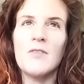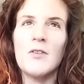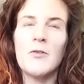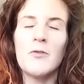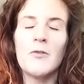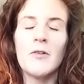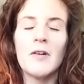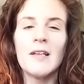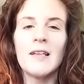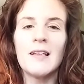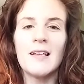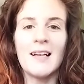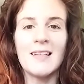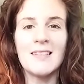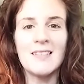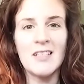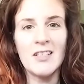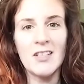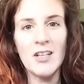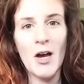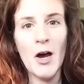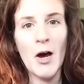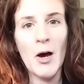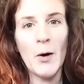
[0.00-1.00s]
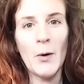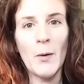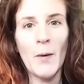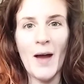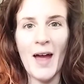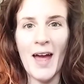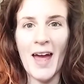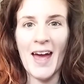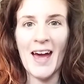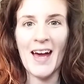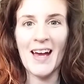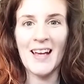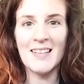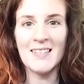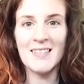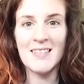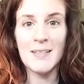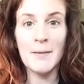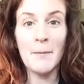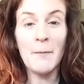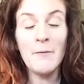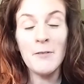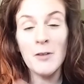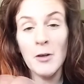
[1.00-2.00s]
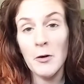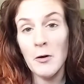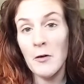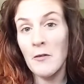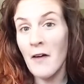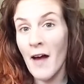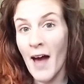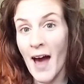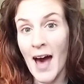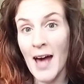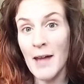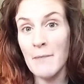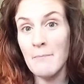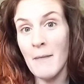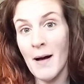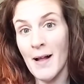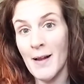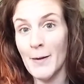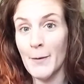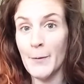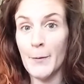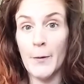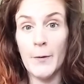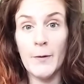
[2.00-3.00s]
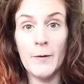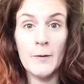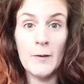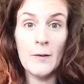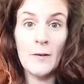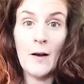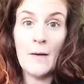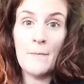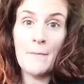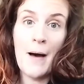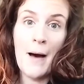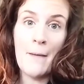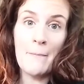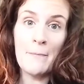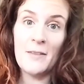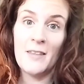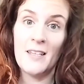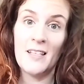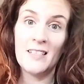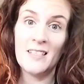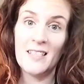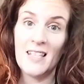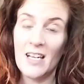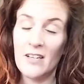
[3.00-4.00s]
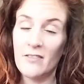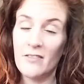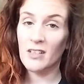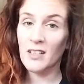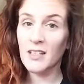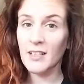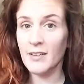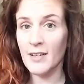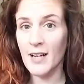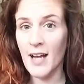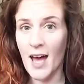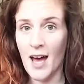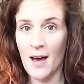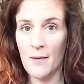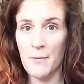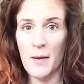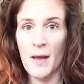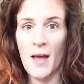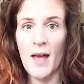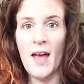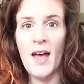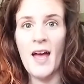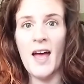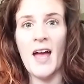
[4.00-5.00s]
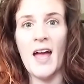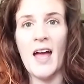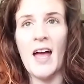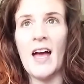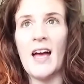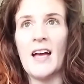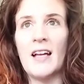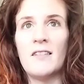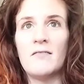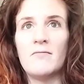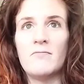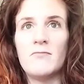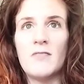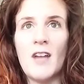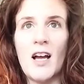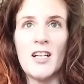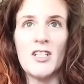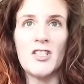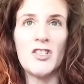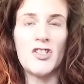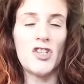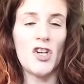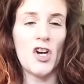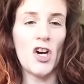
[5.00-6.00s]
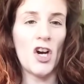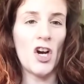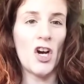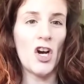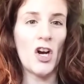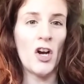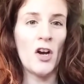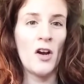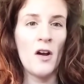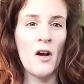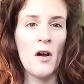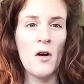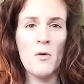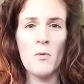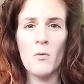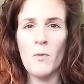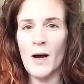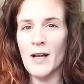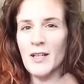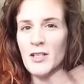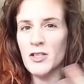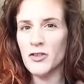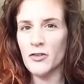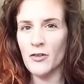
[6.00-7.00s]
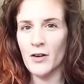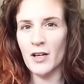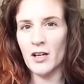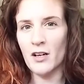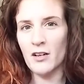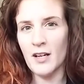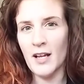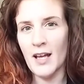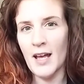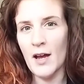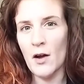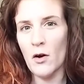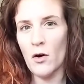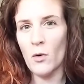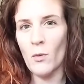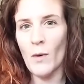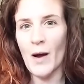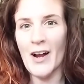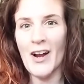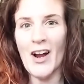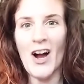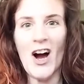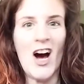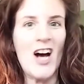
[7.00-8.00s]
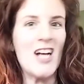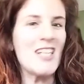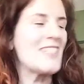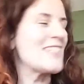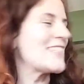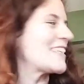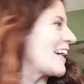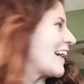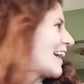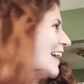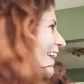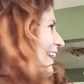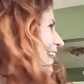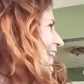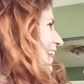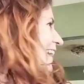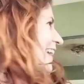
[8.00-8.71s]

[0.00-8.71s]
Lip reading: really get to know, and some of you have had monoclonal gammopathies that cleared up and not sure what triggered it or what caused it.